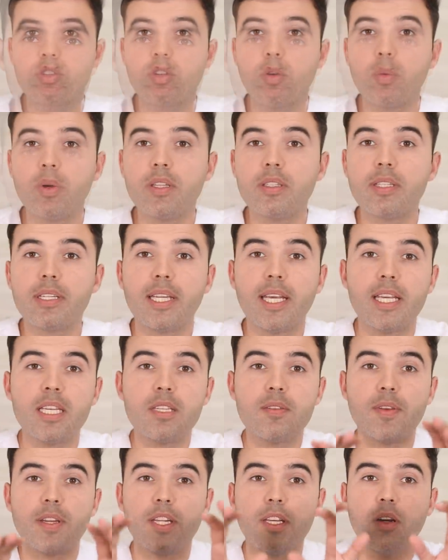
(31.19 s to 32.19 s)
So in
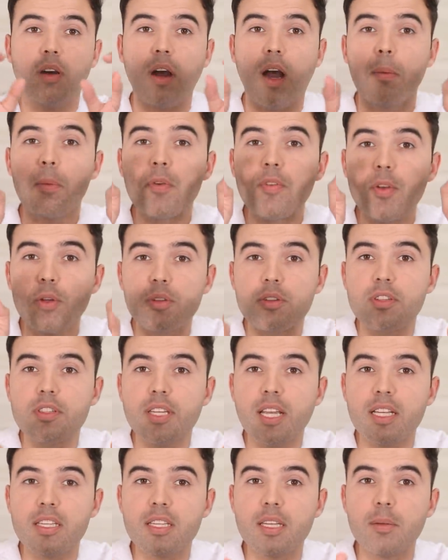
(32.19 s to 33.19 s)
today's video, I'm gonna reveal
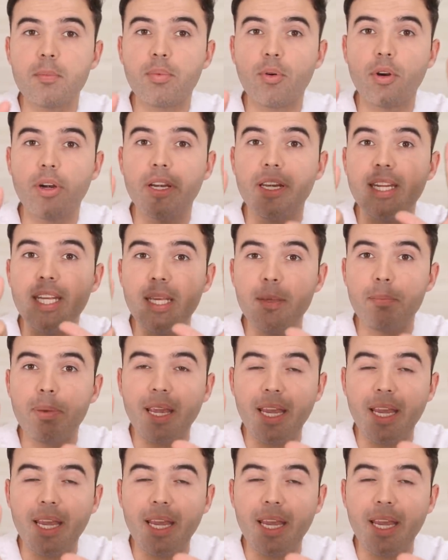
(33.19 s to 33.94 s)
six important knee